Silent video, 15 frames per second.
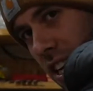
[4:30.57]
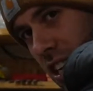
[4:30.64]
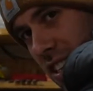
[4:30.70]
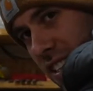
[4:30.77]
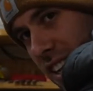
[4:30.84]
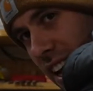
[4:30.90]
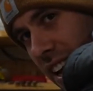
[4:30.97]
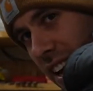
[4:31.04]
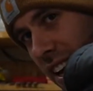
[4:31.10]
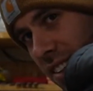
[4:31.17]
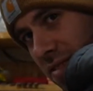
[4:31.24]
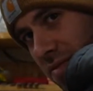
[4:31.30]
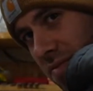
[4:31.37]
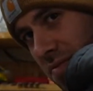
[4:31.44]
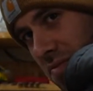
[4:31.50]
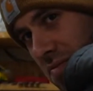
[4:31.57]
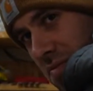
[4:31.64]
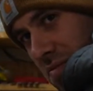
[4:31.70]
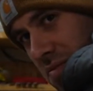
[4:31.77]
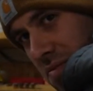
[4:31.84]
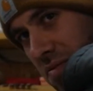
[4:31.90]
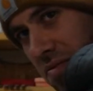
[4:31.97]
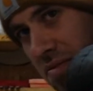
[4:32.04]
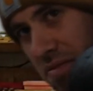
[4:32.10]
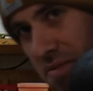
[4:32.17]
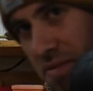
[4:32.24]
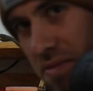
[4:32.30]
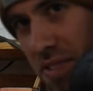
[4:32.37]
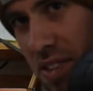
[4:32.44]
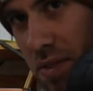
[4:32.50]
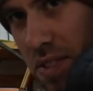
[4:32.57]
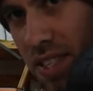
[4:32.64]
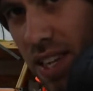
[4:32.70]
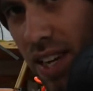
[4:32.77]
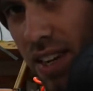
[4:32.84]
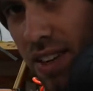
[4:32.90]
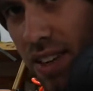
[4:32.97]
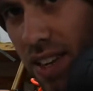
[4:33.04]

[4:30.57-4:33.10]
you just sand it. Let's see,